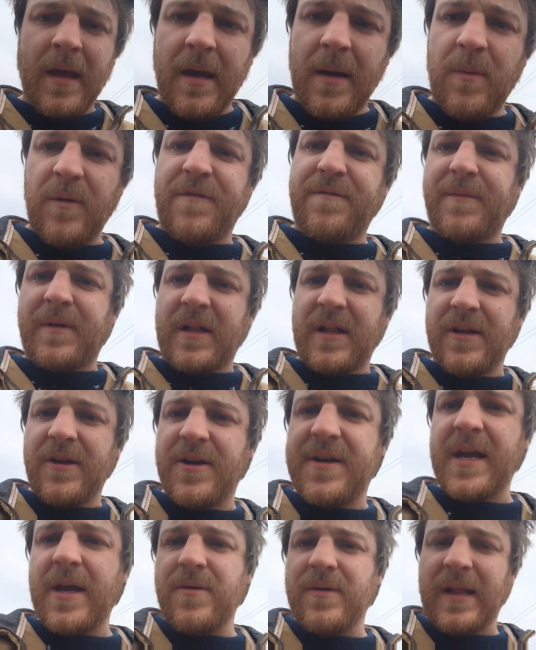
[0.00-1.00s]
we've
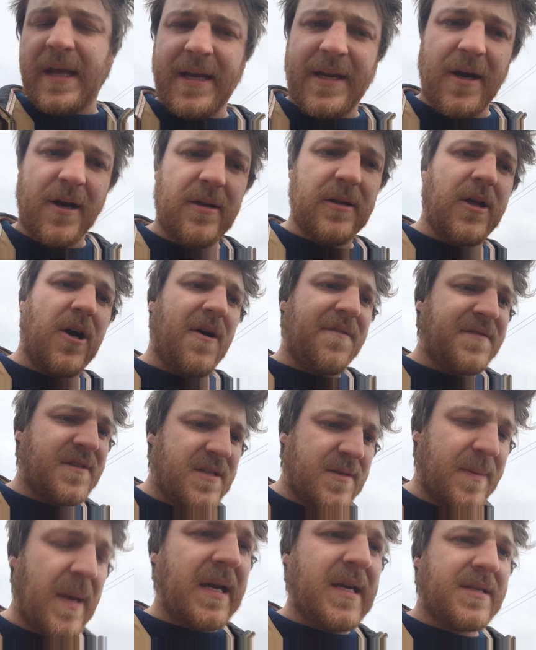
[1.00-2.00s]
cleared out like our loft
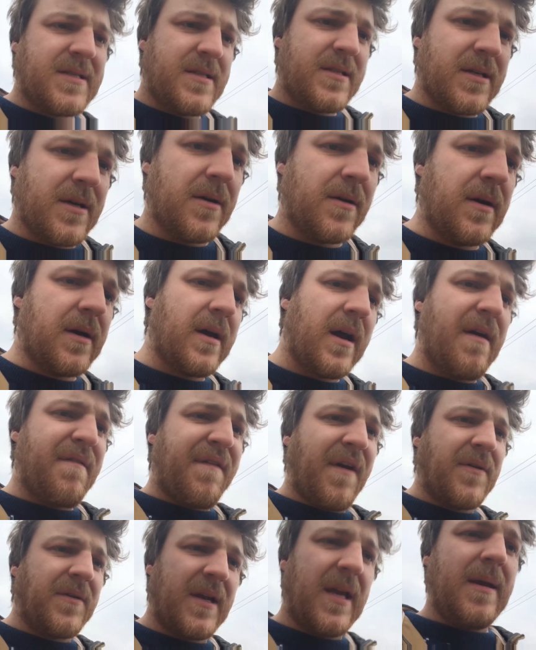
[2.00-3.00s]
space, so I
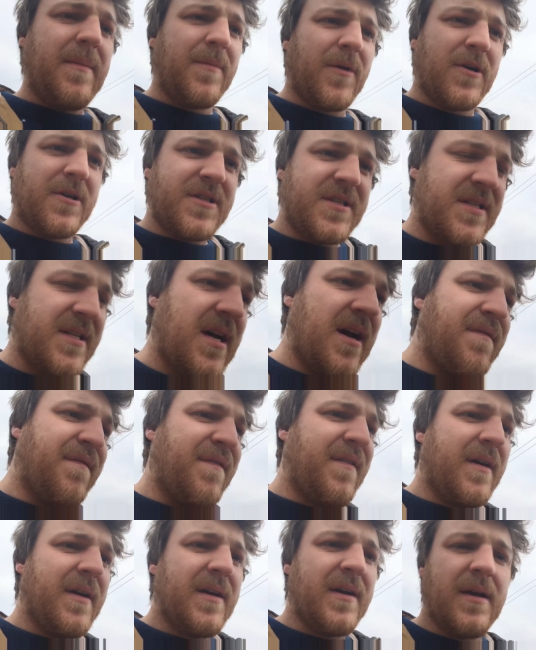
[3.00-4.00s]
found a heap more
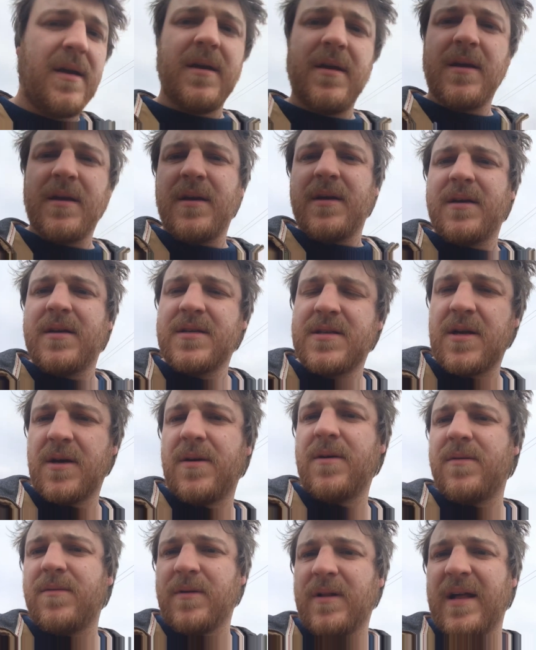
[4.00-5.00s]
stuff.
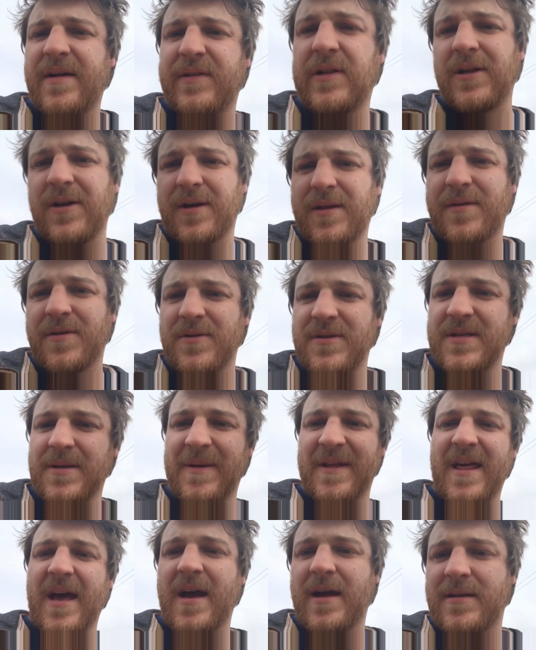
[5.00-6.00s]
So we'll have a look through some
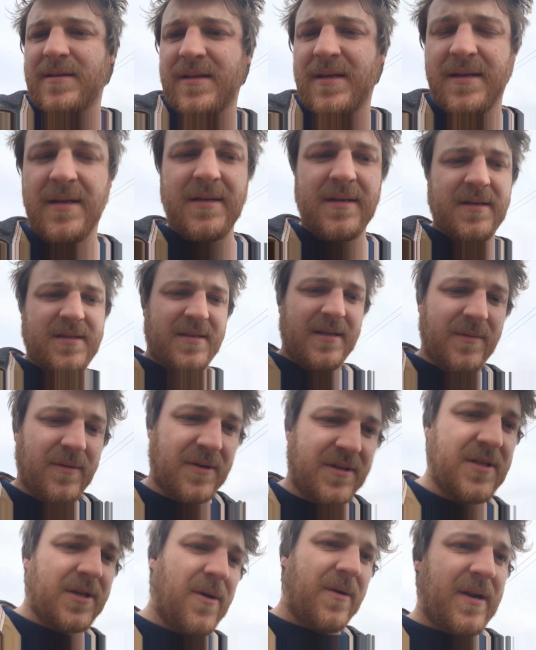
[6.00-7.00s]
of that and see
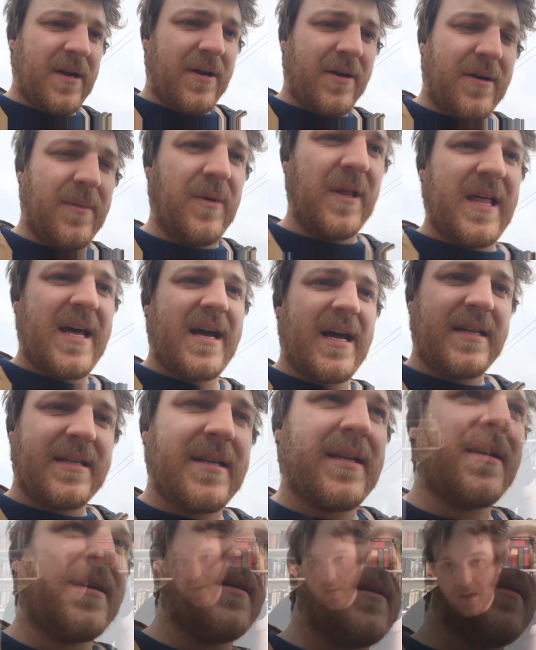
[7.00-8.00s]
what's going on with that.
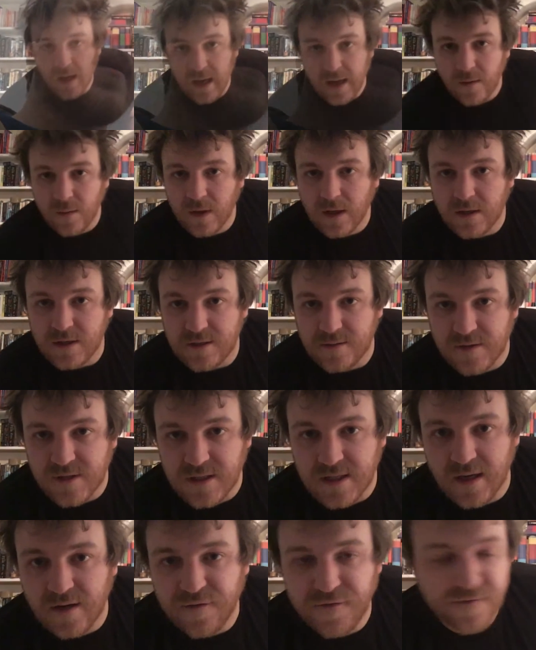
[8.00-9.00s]
Okay, we got some
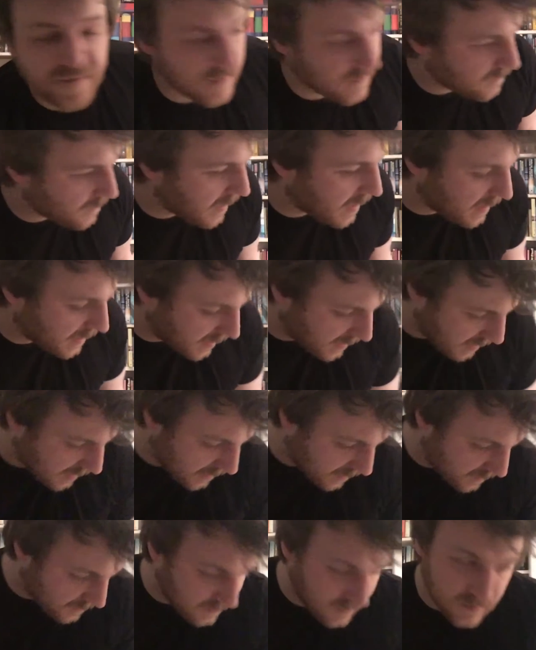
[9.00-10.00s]
stuff
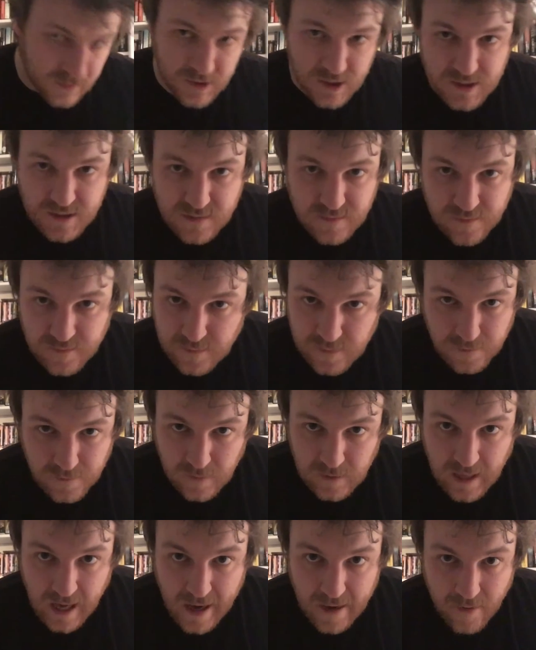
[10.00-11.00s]
just
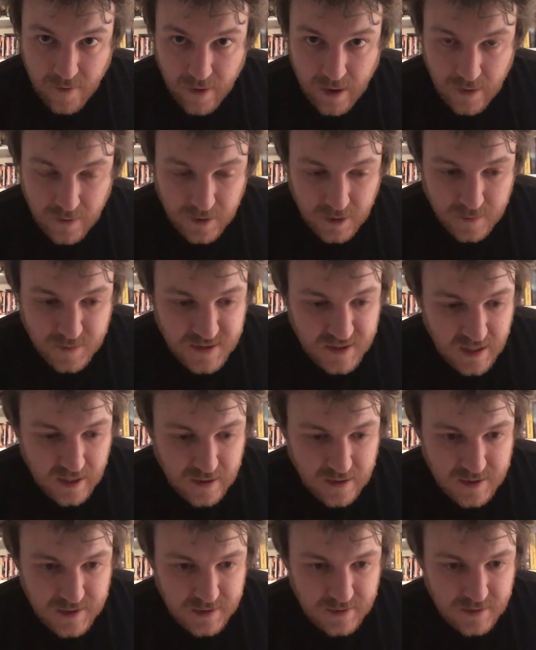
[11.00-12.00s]
lying around
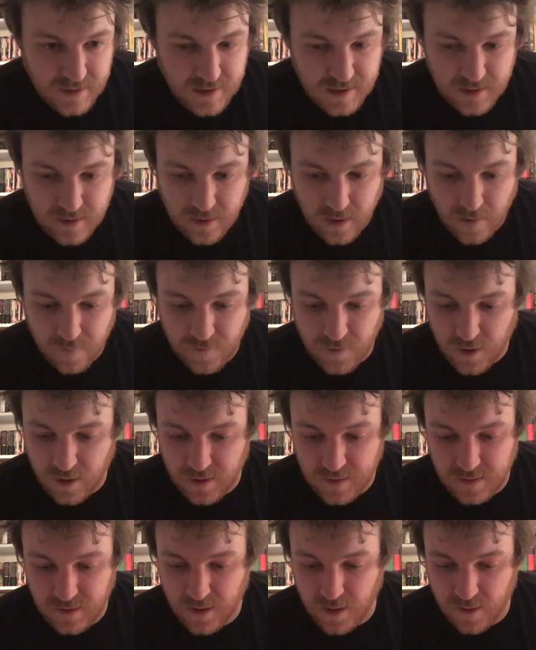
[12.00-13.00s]
upstairs. I've
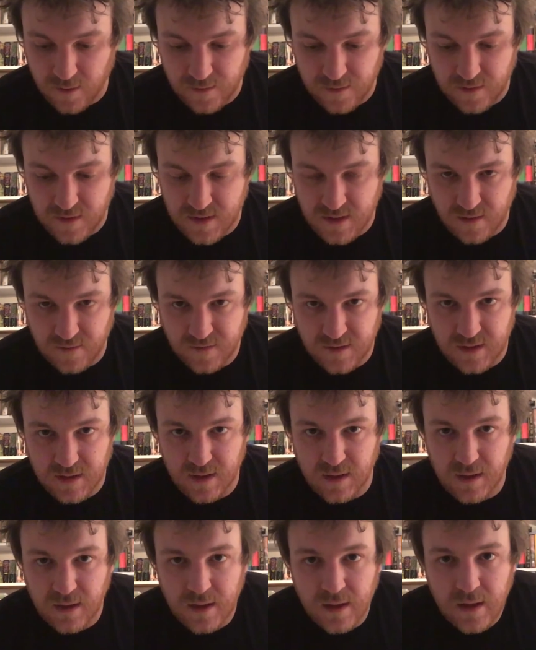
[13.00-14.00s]
got to go through stuff
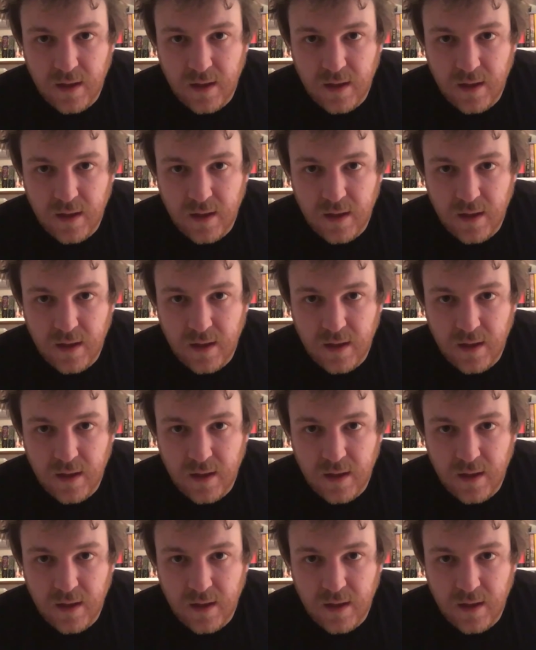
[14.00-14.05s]
to